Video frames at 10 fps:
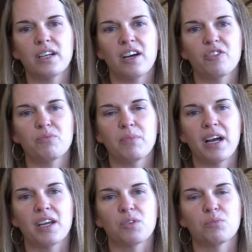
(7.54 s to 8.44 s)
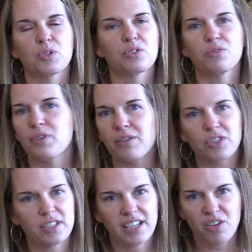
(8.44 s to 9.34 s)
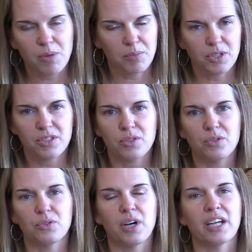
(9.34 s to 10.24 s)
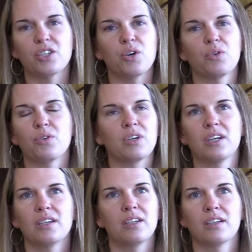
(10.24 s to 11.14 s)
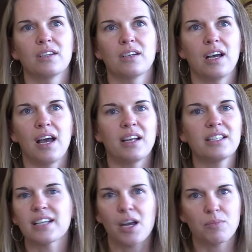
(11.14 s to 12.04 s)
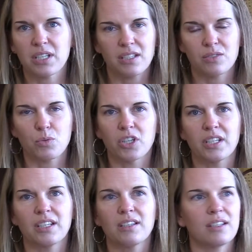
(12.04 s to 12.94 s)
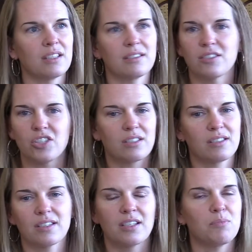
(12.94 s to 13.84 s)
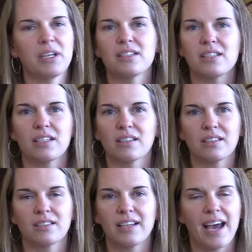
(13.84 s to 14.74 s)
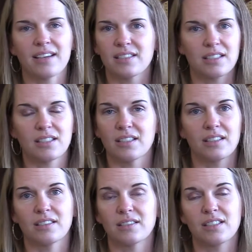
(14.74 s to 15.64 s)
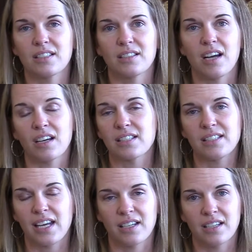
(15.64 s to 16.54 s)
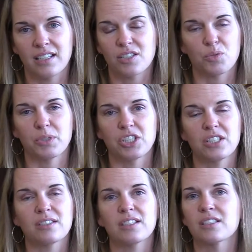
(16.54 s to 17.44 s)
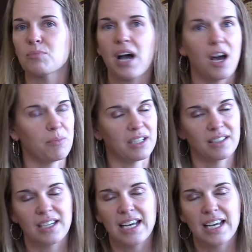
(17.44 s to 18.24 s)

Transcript: of my most favorite staff members who I know anytime that he's working is just an amazing asset to, to Augustana and to Regent is Mohamed.